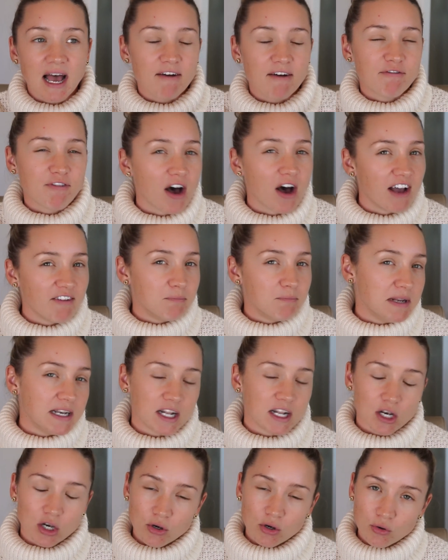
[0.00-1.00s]
a
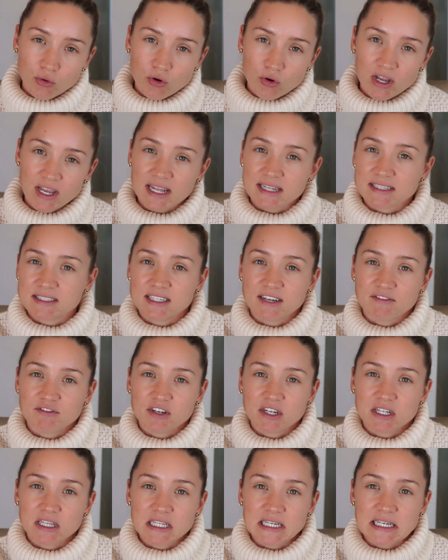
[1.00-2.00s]
5-minute look. It's
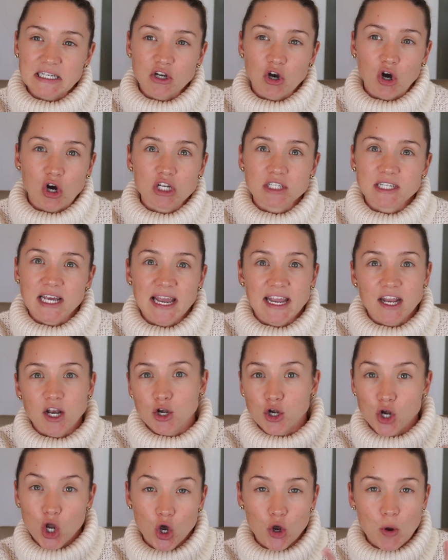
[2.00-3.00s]
definitely not
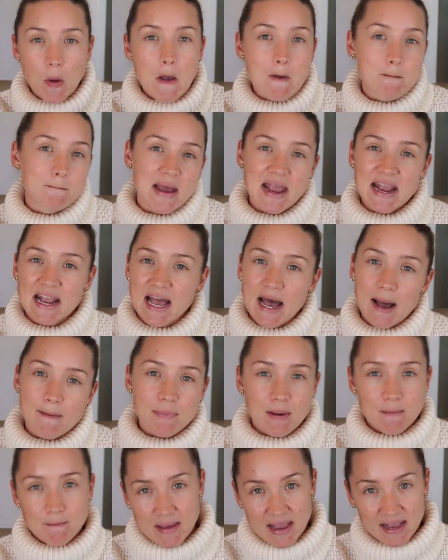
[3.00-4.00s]
a no
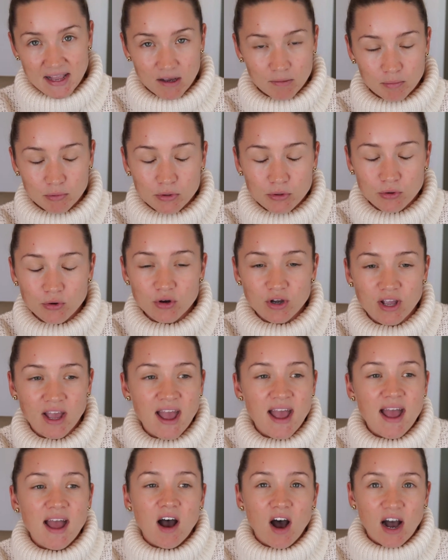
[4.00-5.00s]
makeup makeup look.
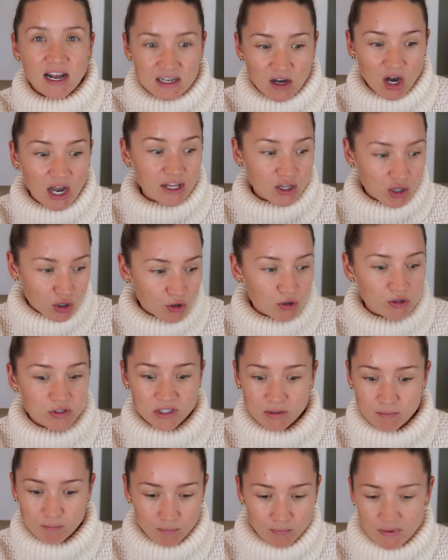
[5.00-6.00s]
I use
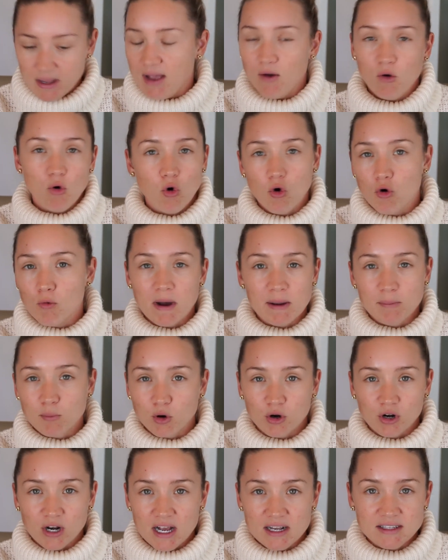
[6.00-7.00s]
all my
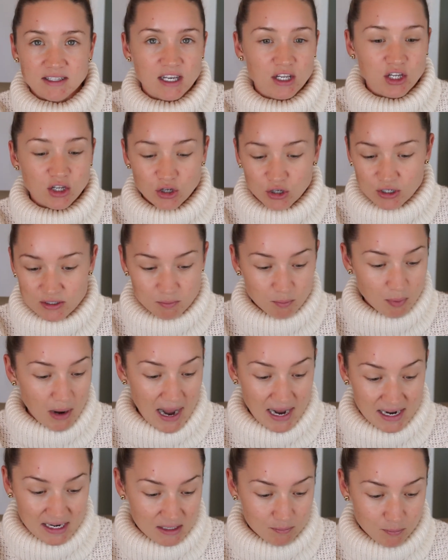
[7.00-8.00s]
products. I use
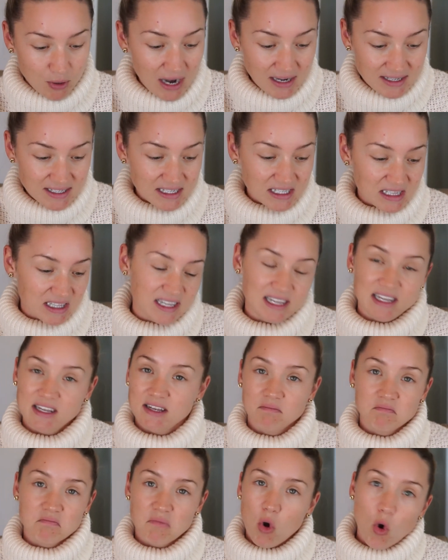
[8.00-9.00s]

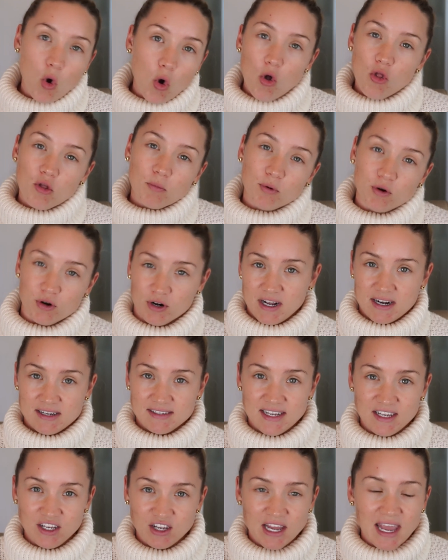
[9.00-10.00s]
practically all the products
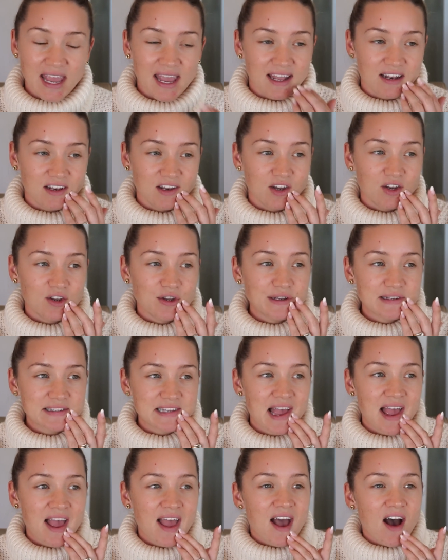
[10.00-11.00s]
that you can use.
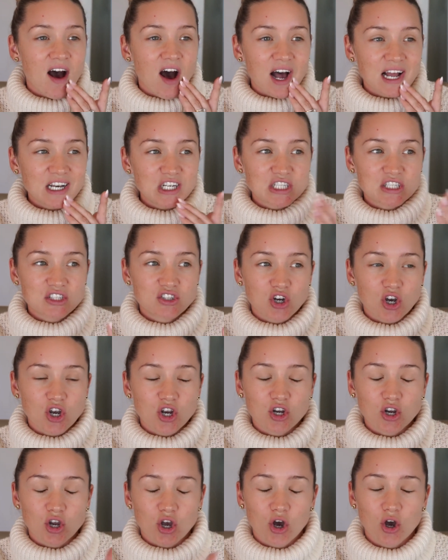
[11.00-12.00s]
I just
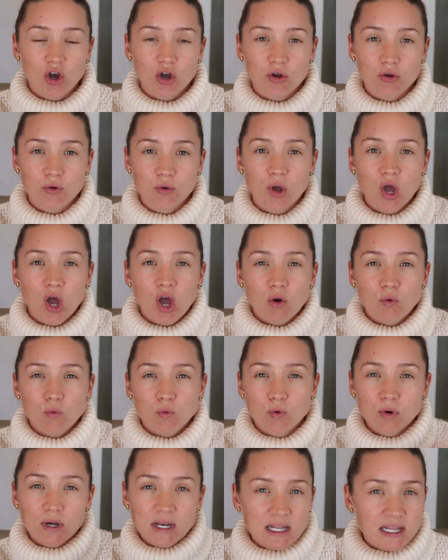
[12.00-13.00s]
don't go
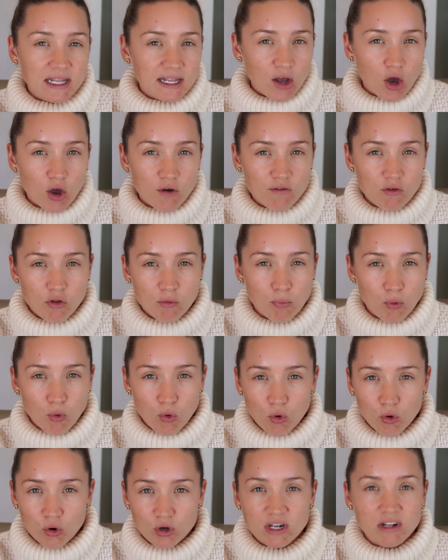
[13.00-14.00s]
really over the
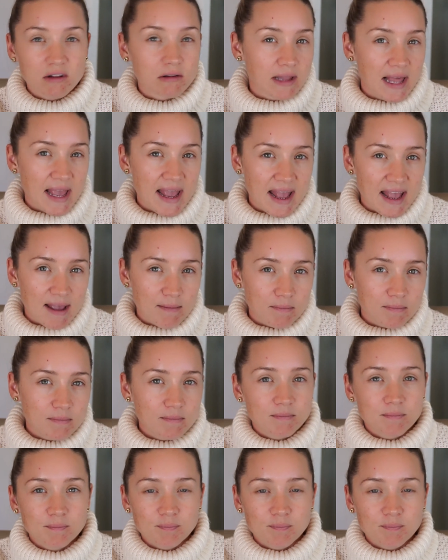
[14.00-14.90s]
board glam.